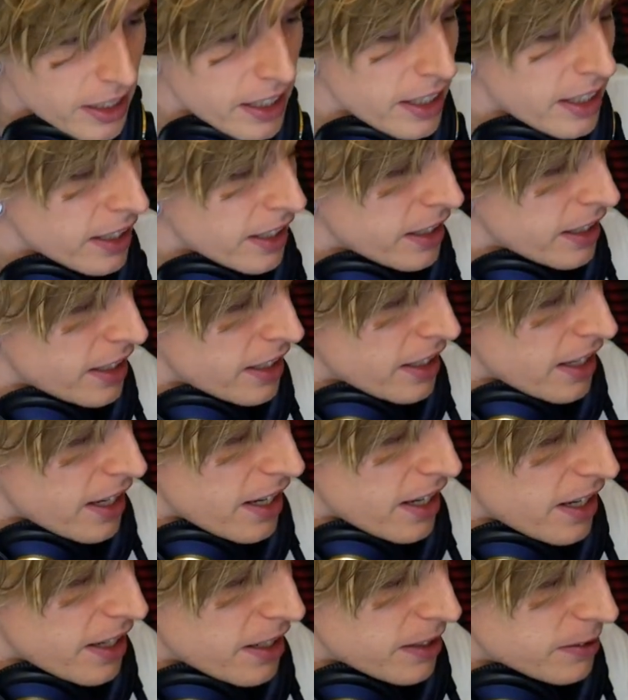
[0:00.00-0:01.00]
And
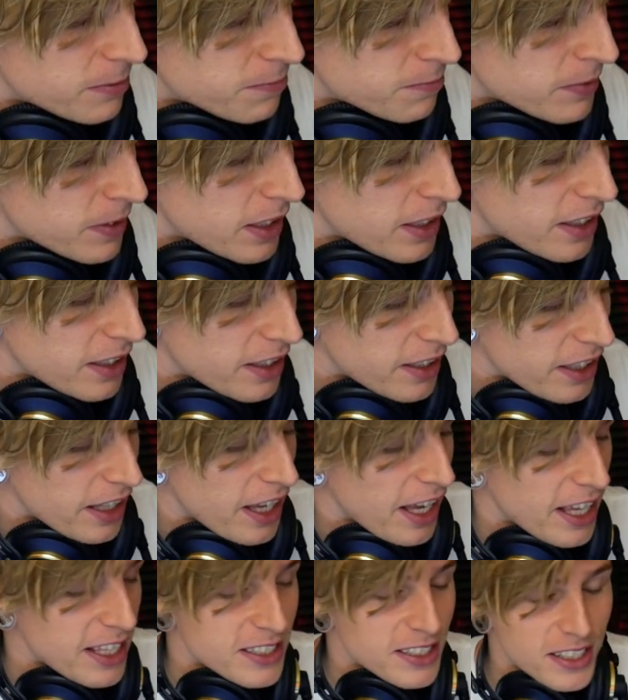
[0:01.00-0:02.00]

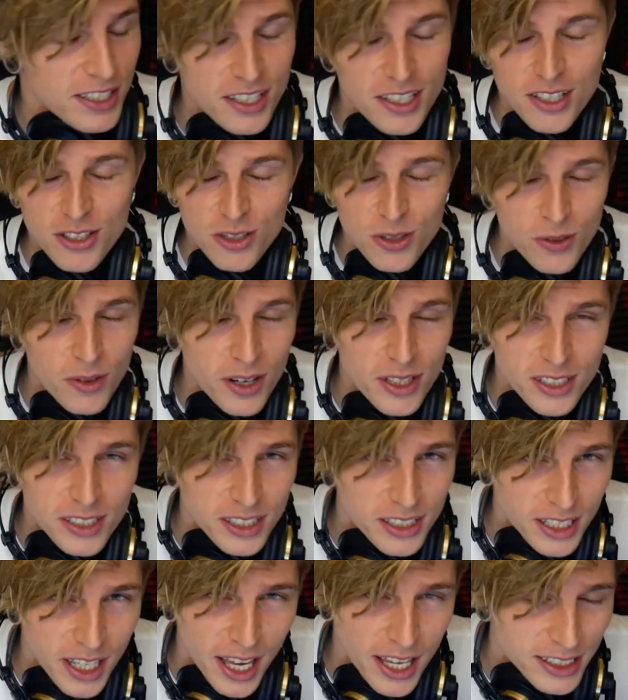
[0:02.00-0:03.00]
as
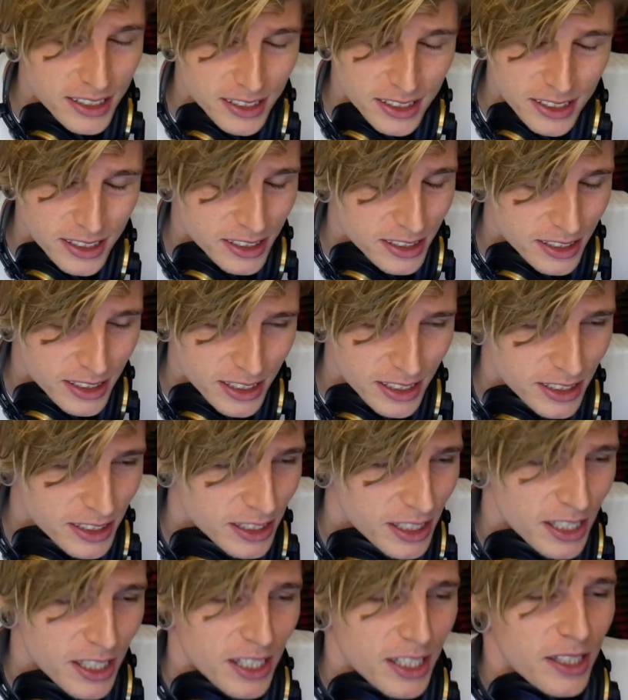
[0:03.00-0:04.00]
interesting as this
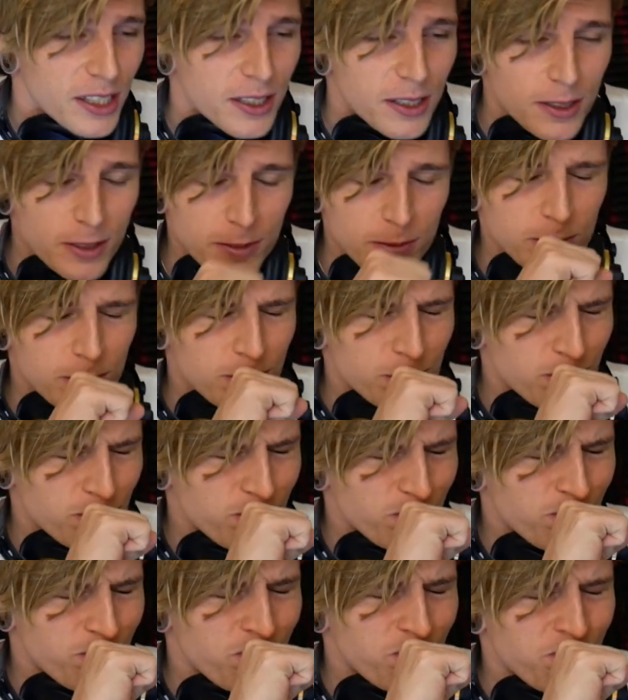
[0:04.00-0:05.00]
is,
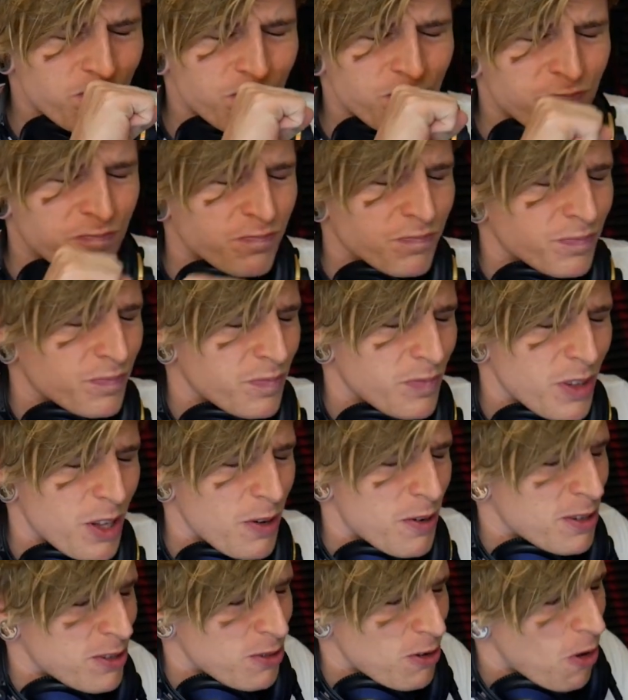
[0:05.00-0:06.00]

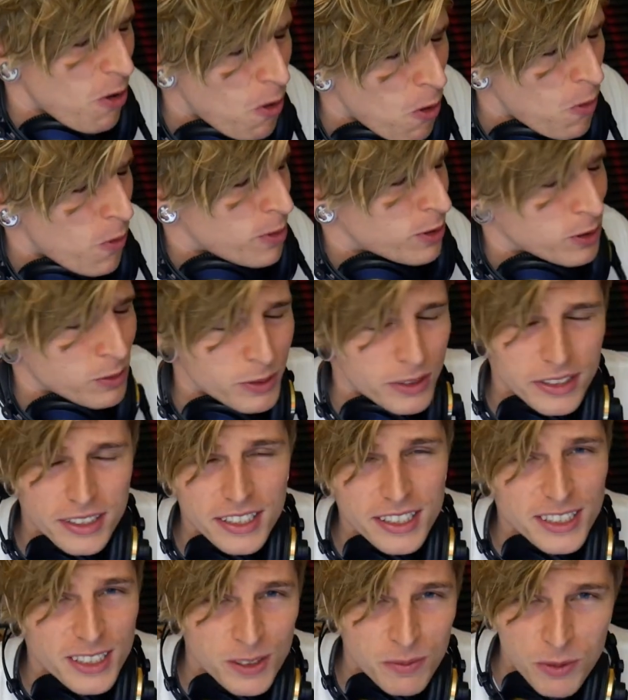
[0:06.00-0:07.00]
there is always one
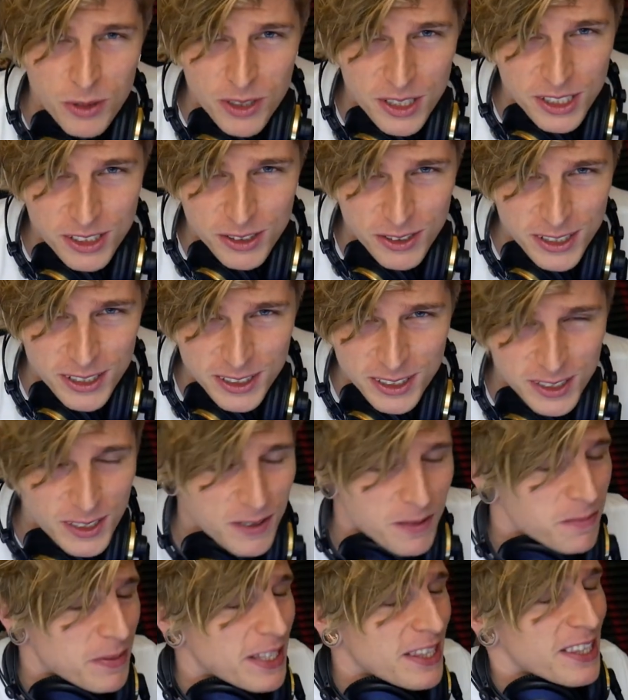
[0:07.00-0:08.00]
thing that's more
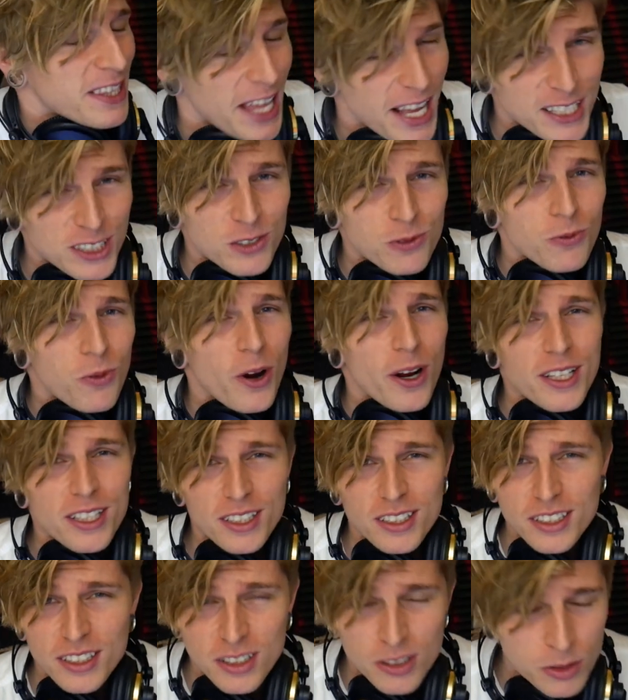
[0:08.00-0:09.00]
interesting to me. That's right,
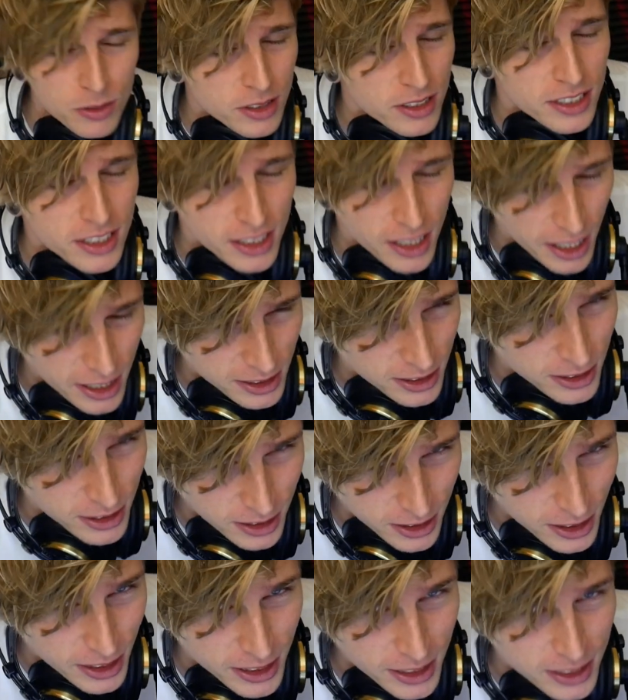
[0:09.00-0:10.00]
you
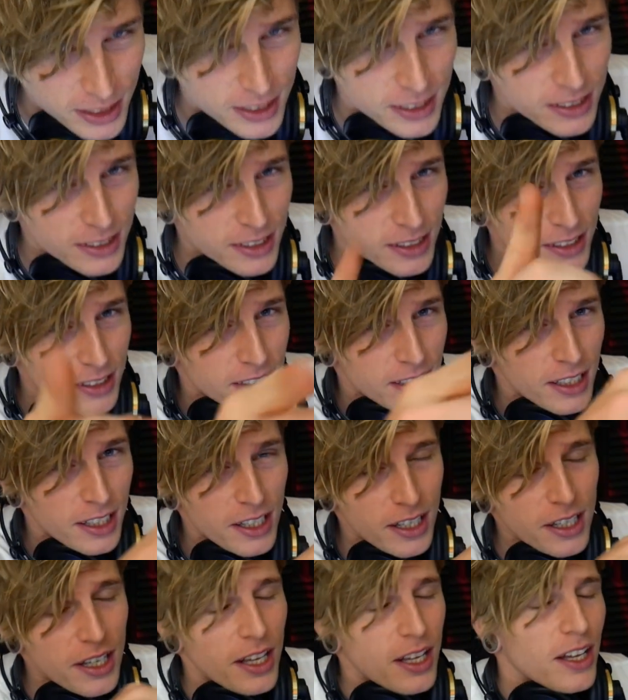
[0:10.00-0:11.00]
guessed it.
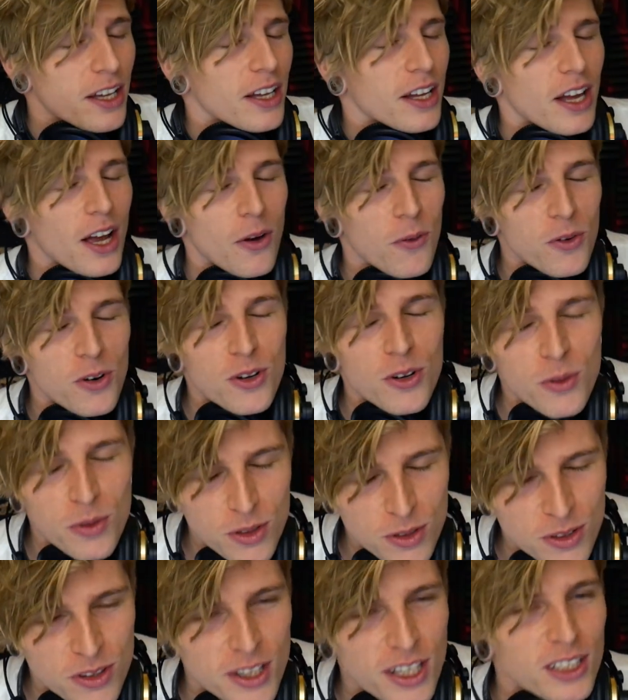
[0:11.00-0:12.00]
I wanna know
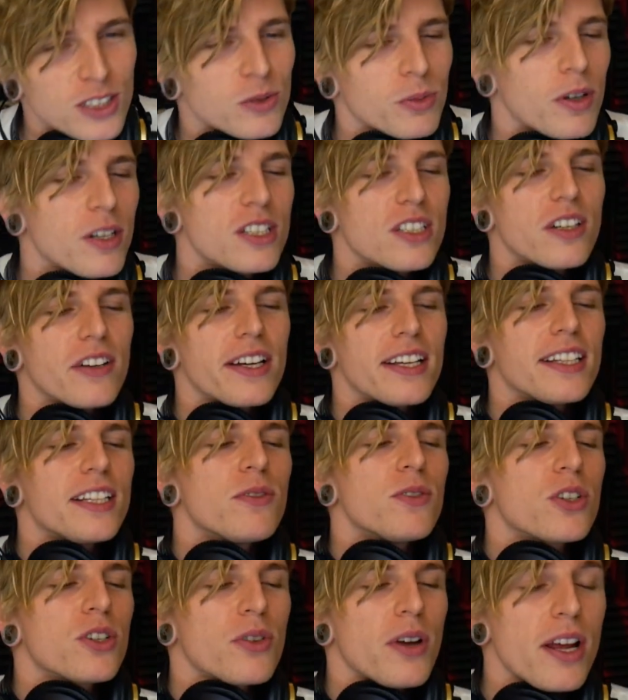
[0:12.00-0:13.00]
what you think. So why don't you go ahead and
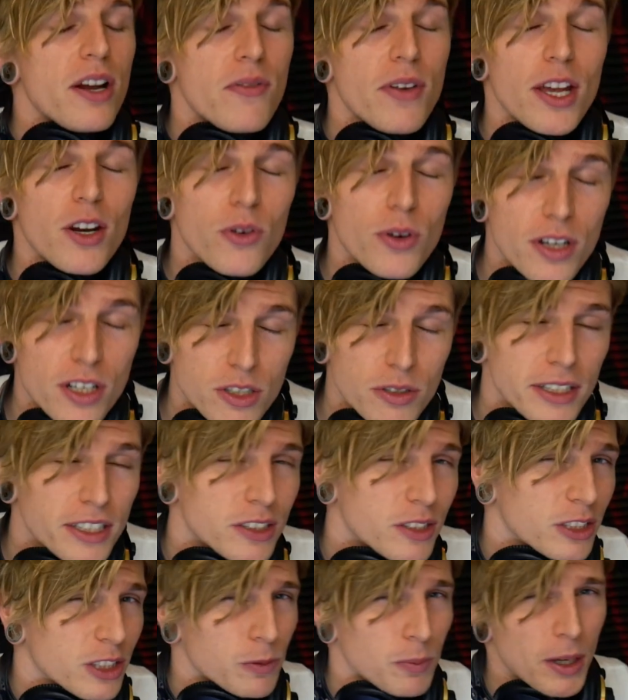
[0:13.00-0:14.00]
leave your creative and or
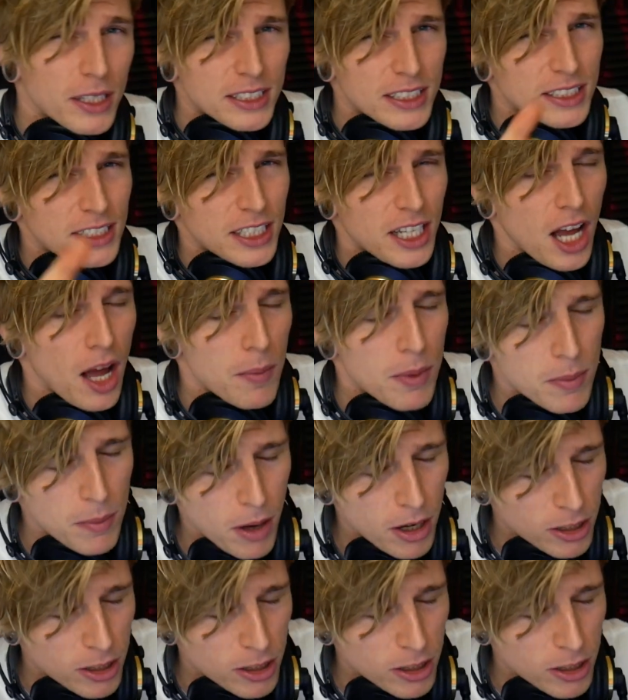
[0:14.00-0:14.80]
interesting responses in the comment